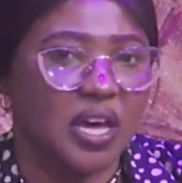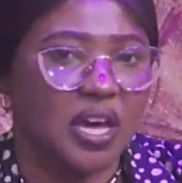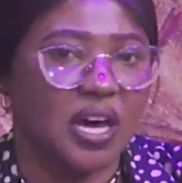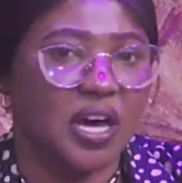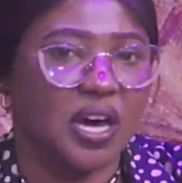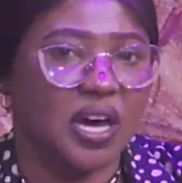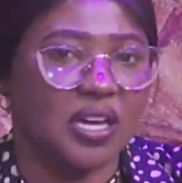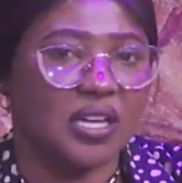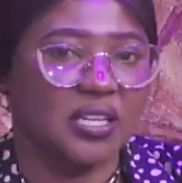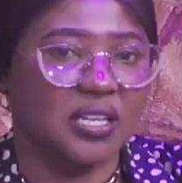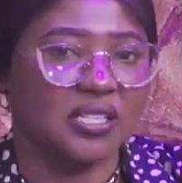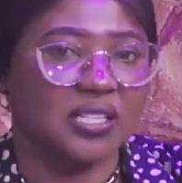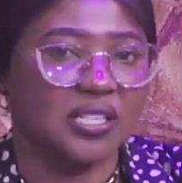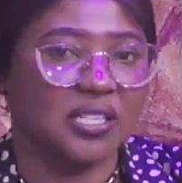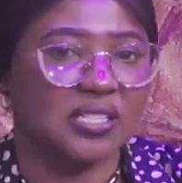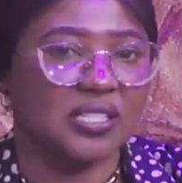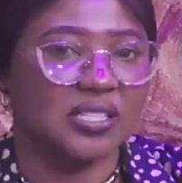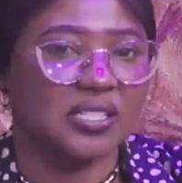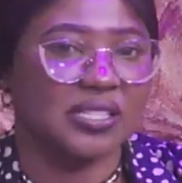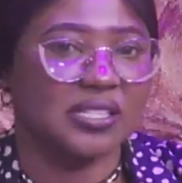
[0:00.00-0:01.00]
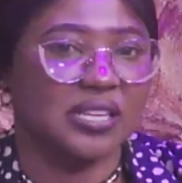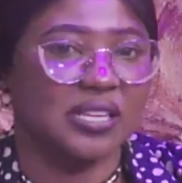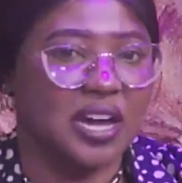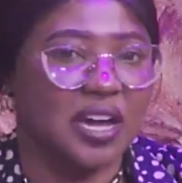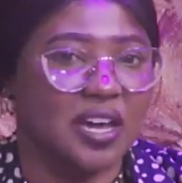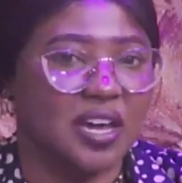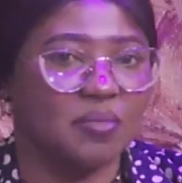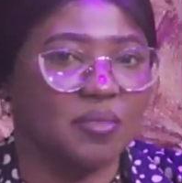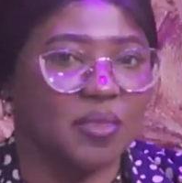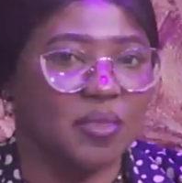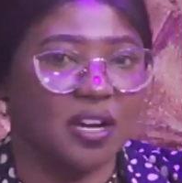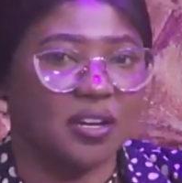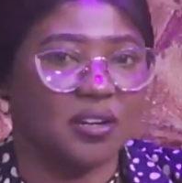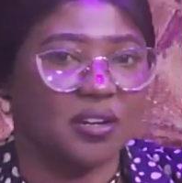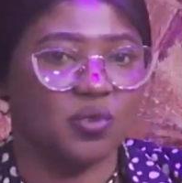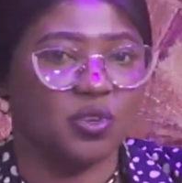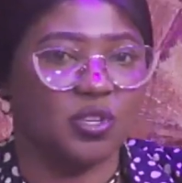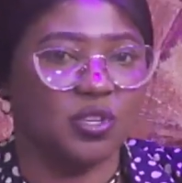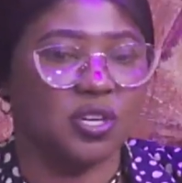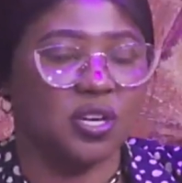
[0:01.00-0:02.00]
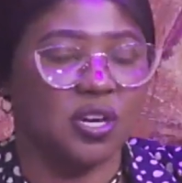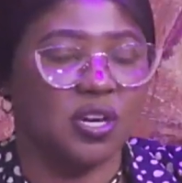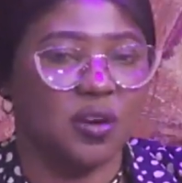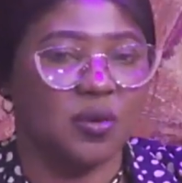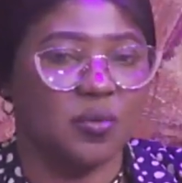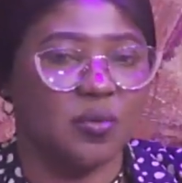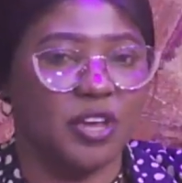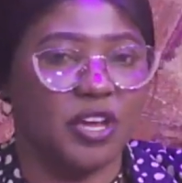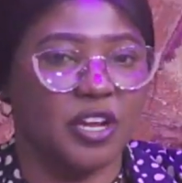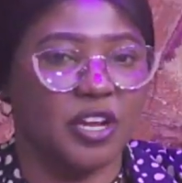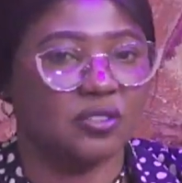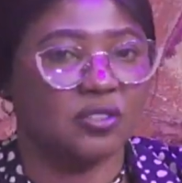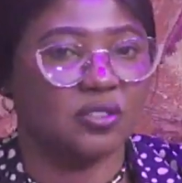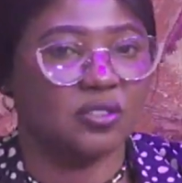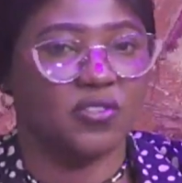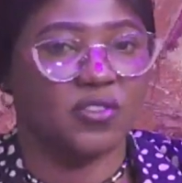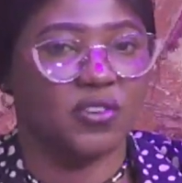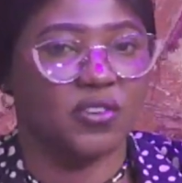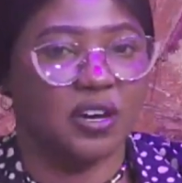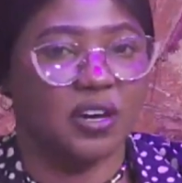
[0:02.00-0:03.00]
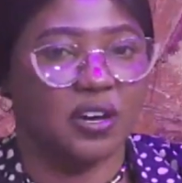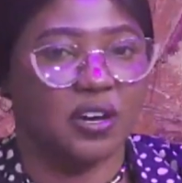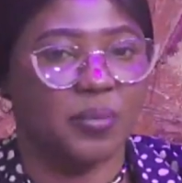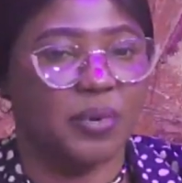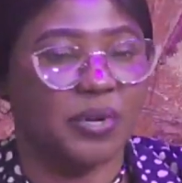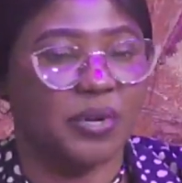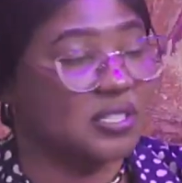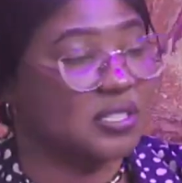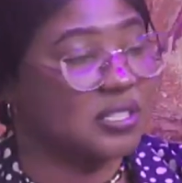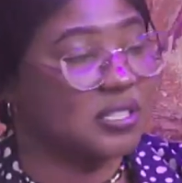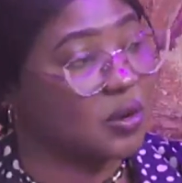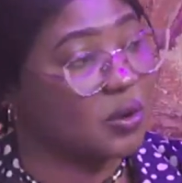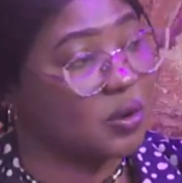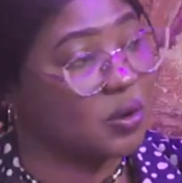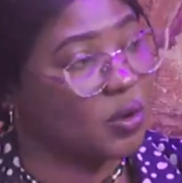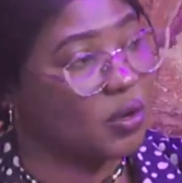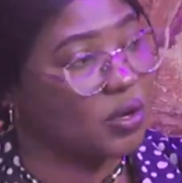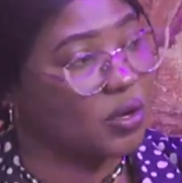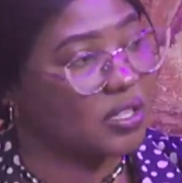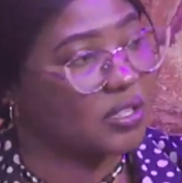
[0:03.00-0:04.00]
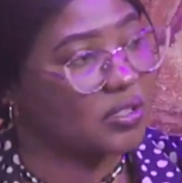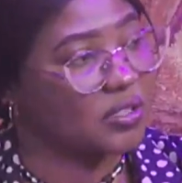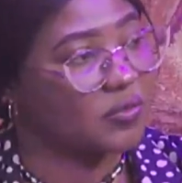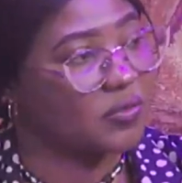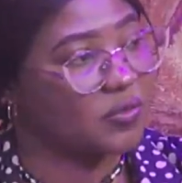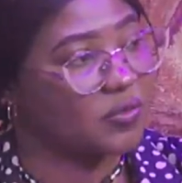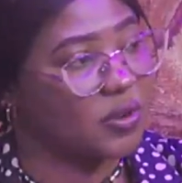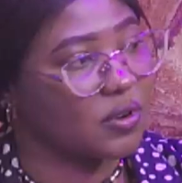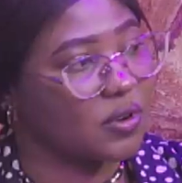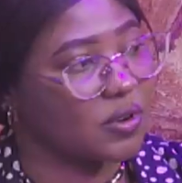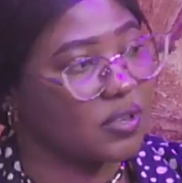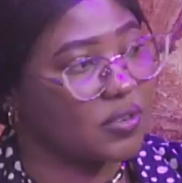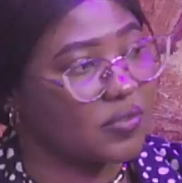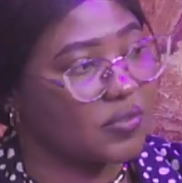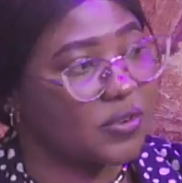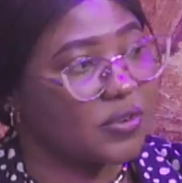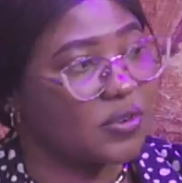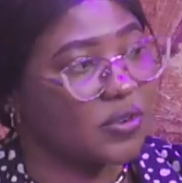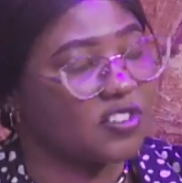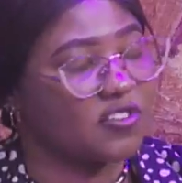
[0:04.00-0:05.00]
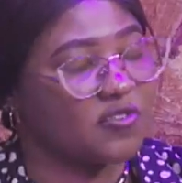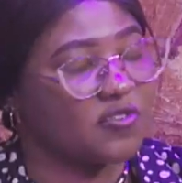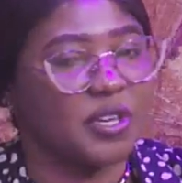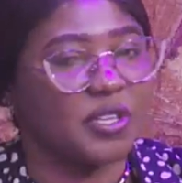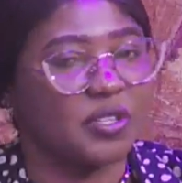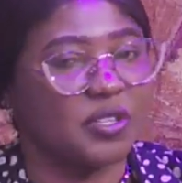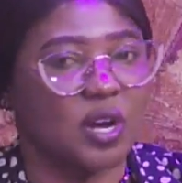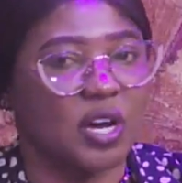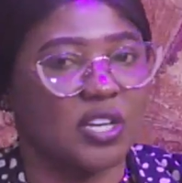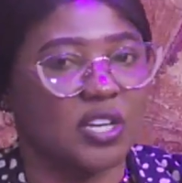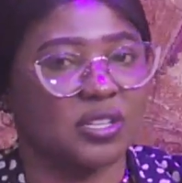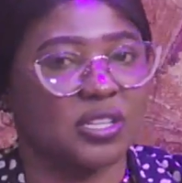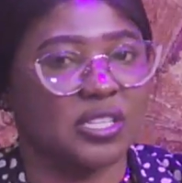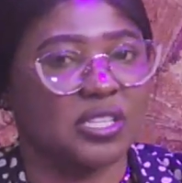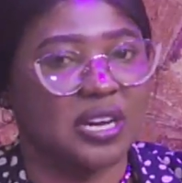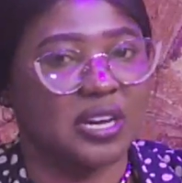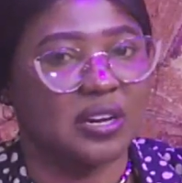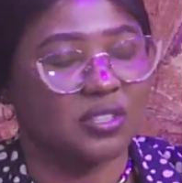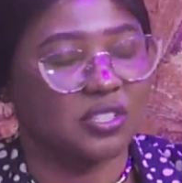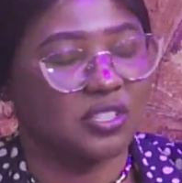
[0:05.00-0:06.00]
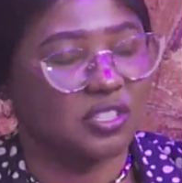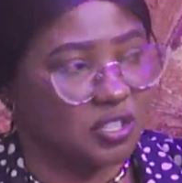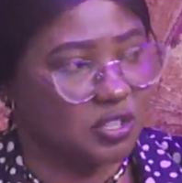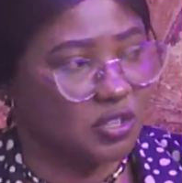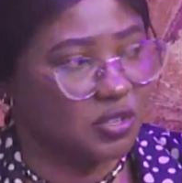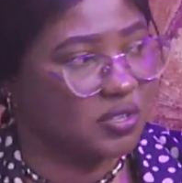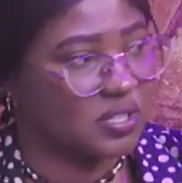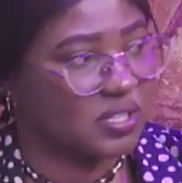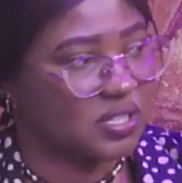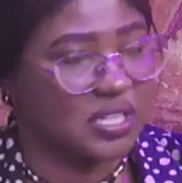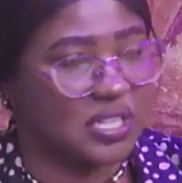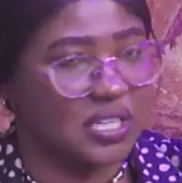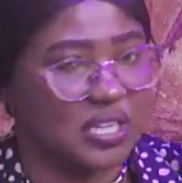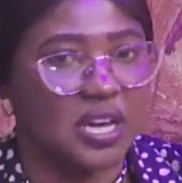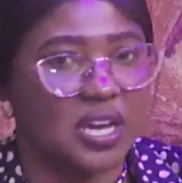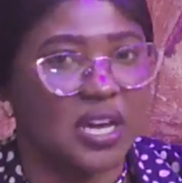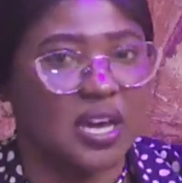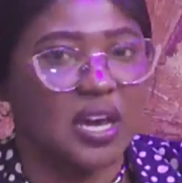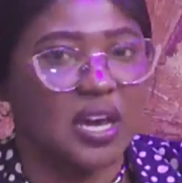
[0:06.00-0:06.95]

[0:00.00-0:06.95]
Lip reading: And this is a time at which a lot of persons are calling on the federal government to actually tackle insecurity.